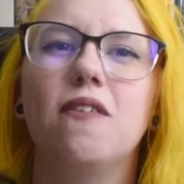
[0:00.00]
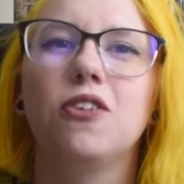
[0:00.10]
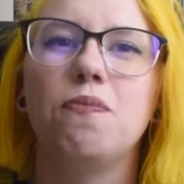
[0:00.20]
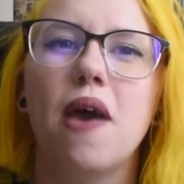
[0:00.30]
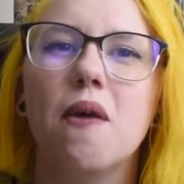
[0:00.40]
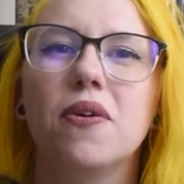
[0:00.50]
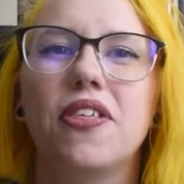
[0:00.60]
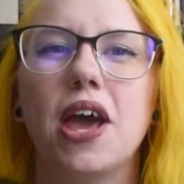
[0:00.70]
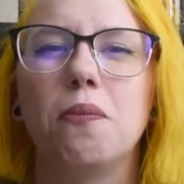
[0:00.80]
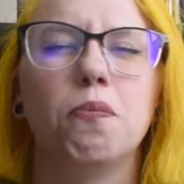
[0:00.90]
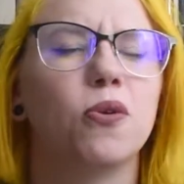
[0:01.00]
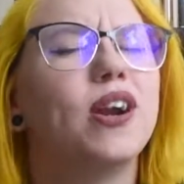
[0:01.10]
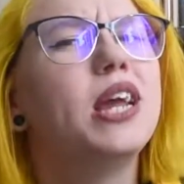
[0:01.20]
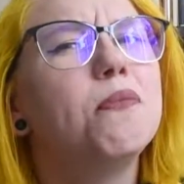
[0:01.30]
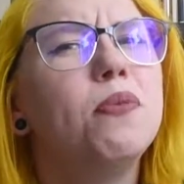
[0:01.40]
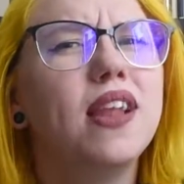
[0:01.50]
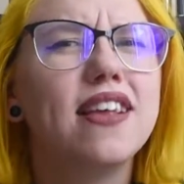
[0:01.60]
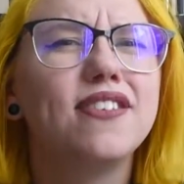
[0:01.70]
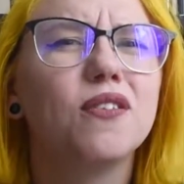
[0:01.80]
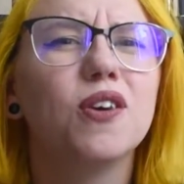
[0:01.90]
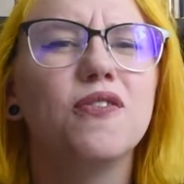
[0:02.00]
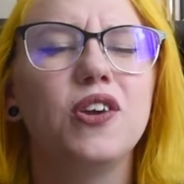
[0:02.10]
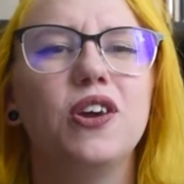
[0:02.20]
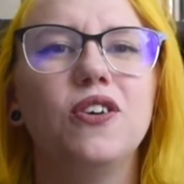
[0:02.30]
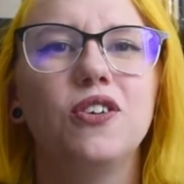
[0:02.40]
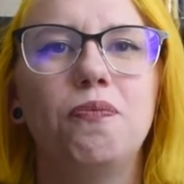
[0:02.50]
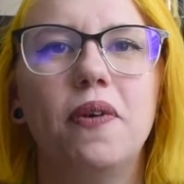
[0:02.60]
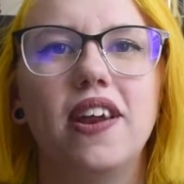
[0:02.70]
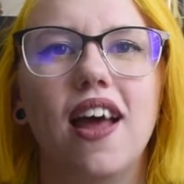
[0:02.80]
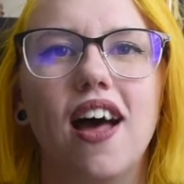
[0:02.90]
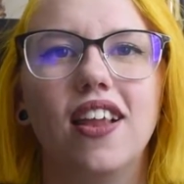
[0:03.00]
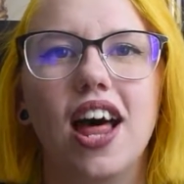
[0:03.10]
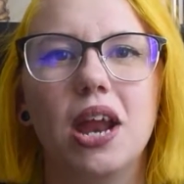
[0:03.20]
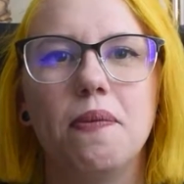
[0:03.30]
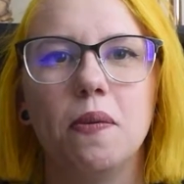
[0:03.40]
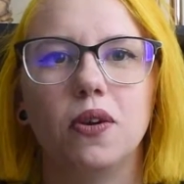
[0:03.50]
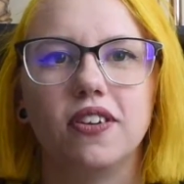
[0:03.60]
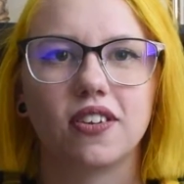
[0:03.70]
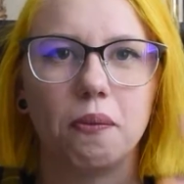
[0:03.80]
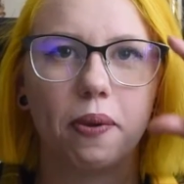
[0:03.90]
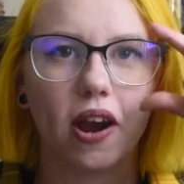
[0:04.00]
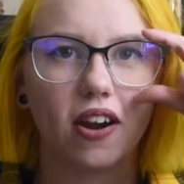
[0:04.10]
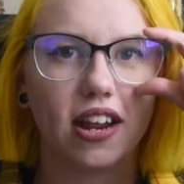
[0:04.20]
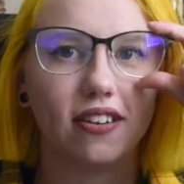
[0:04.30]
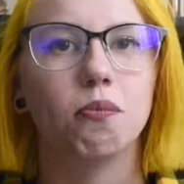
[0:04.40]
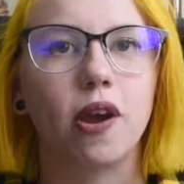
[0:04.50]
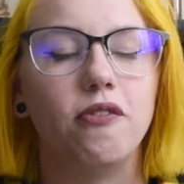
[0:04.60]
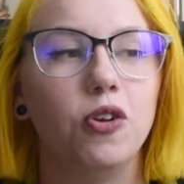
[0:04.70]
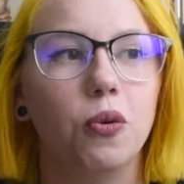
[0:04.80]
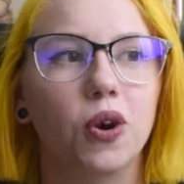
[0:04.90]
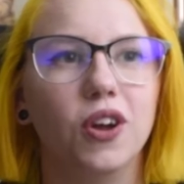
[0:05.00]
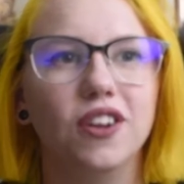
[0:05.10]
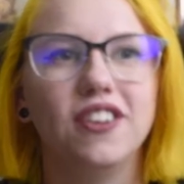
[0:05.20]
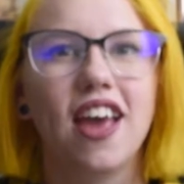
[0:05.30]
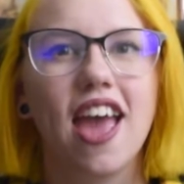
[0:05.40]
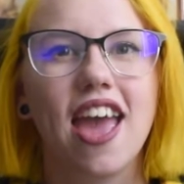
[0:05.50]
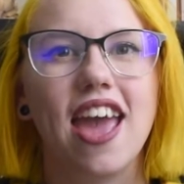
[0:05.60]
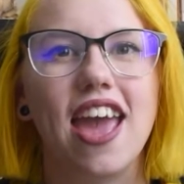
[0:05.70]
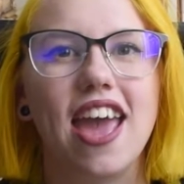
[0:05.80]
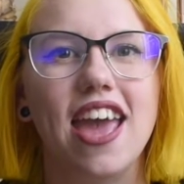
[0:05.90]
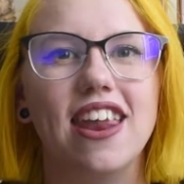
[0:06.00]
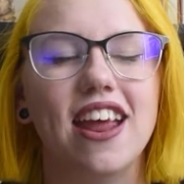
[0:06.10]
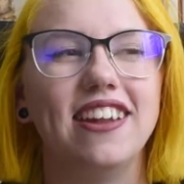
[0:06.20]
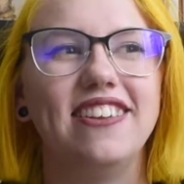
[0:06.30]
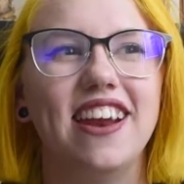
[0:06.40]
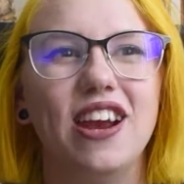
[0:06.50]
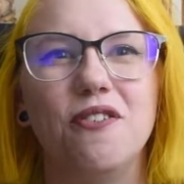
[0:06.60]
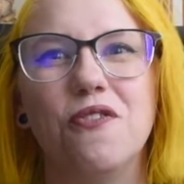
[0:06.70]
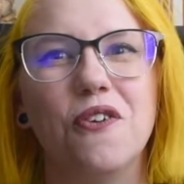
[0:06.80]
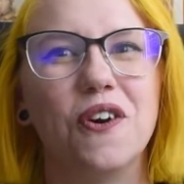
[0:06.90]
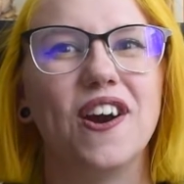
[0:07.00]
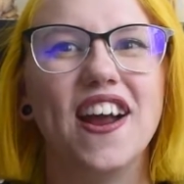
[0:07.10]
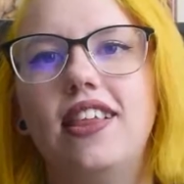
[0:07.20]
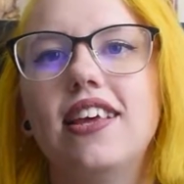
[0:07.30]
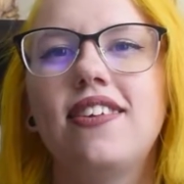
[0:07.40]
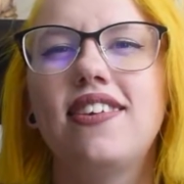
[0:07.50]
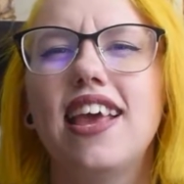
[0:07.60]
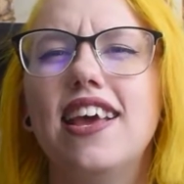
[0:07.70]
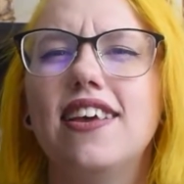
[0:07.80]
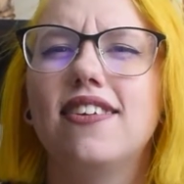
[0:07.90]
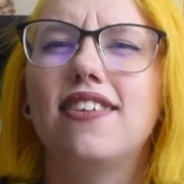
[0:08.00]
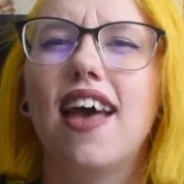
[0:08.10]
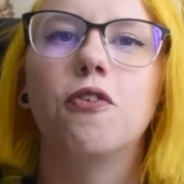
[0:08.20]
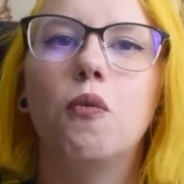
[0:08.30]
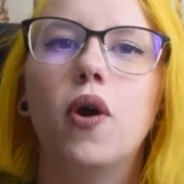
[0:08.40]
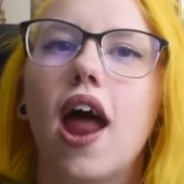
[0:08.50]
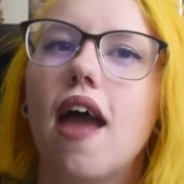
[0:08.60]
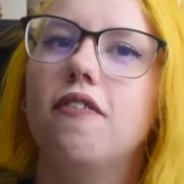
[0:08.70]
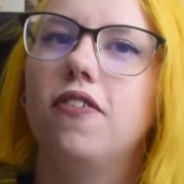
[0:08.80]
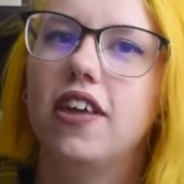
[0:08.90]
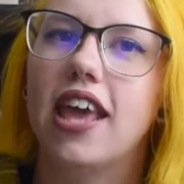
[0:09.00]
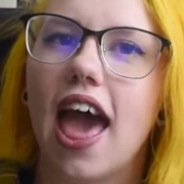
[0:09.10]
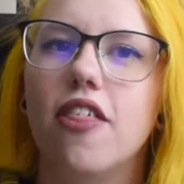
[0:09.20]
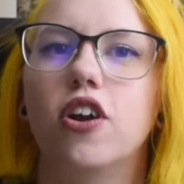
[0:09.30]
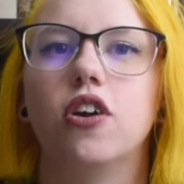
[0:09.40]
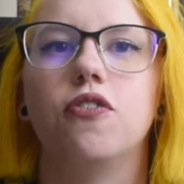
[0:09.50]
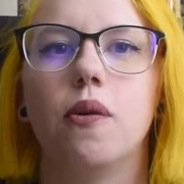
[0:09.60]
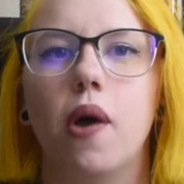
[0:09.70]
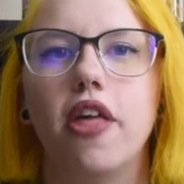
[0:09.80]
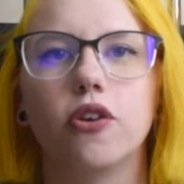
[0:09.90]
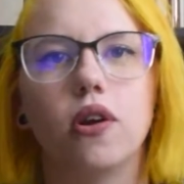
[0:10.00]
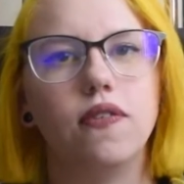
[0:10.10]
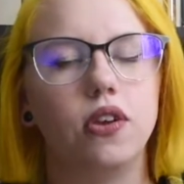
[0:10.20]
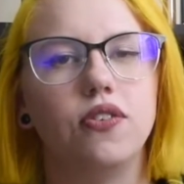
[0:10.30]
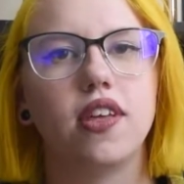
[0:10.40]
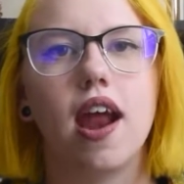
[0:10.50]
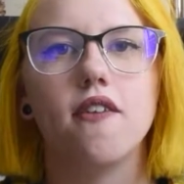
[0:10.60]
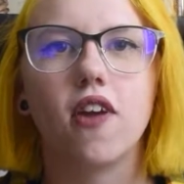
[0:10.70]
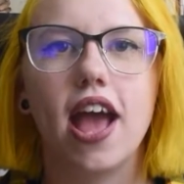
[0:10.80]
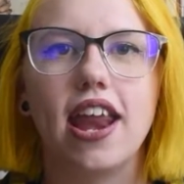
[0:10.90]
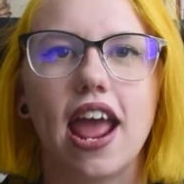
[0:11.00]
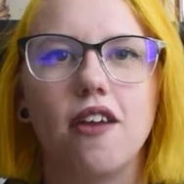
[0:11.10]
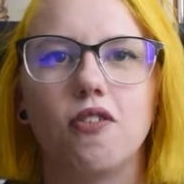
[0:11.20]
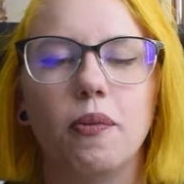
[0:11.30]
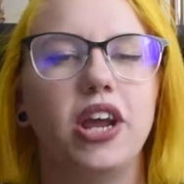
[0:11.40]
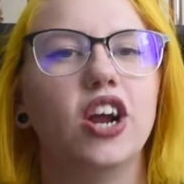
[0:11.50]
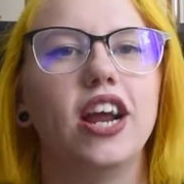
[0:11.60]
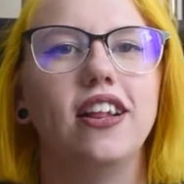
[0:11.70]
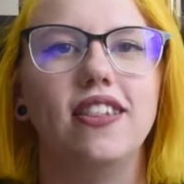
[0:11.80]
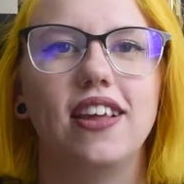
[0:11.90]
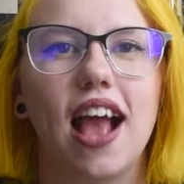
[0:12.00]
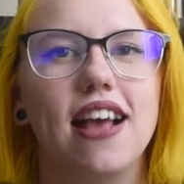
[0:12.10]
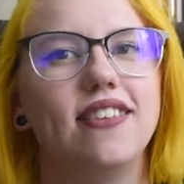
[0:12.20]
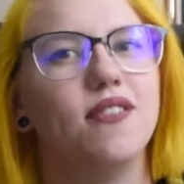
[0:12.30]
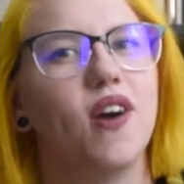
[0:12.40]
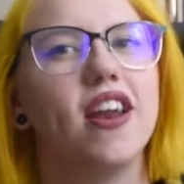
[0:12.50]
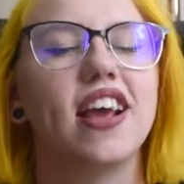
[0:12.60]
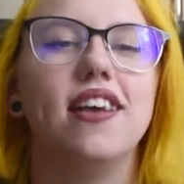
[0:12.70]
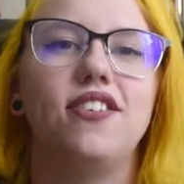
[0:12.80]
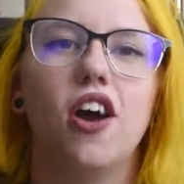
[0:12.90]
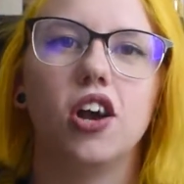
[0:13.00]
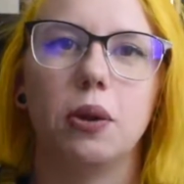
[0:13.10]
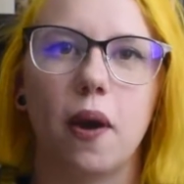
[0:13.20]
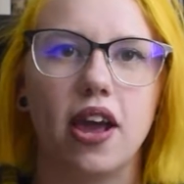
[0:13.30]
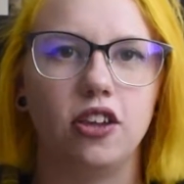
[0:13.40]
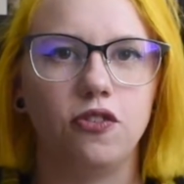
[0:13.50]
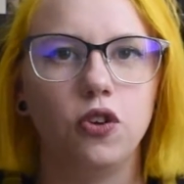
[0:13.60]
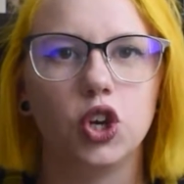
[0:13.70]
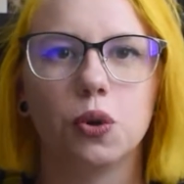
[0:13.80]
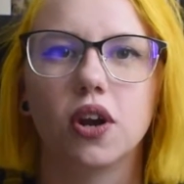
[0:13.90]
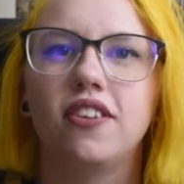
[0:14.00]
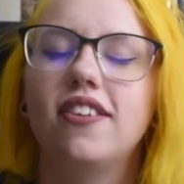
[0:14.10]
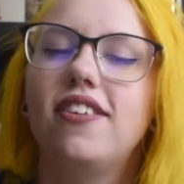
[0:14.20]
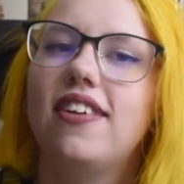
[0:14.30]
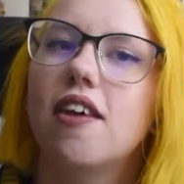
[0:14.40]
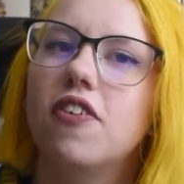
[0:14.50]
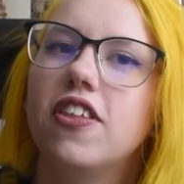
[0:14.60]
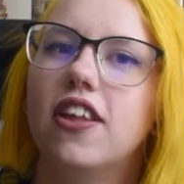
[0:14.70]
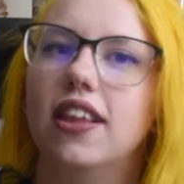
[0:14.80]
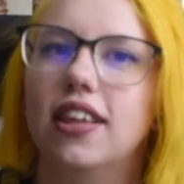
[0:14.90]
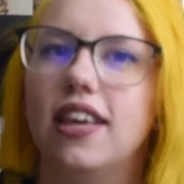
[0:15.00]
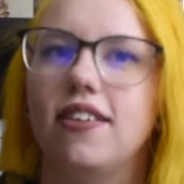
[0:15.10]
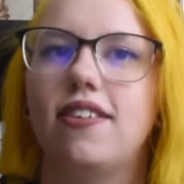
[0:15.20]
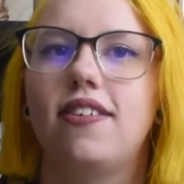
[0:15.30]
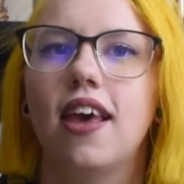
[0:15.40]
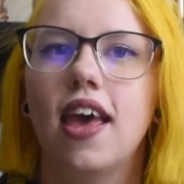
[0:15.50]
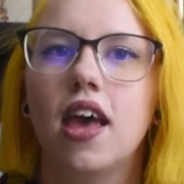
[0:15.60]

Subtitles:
was met with like pretty pleasant reviews, but a lot of people just compared it to Brave New World in 1984. This is, from what I've gathered from other reviews that I've read and from hearing the guys in Vonnegues talk about his future works, this is definitely the least